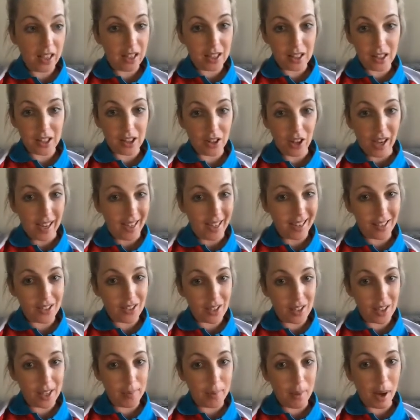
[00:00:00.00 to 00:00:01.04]
It's like
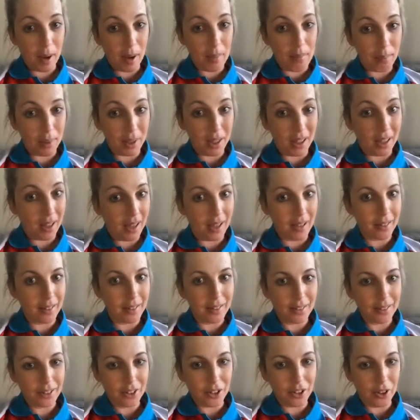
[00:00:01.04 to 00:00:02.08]
it's in my blood,
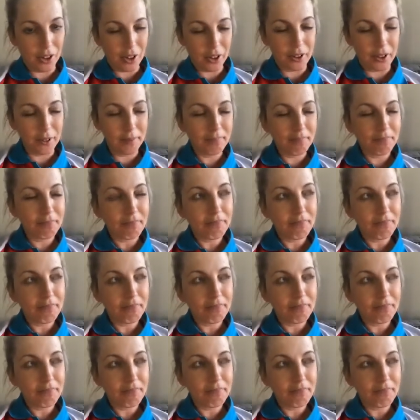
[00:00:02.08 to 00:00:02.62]
you know.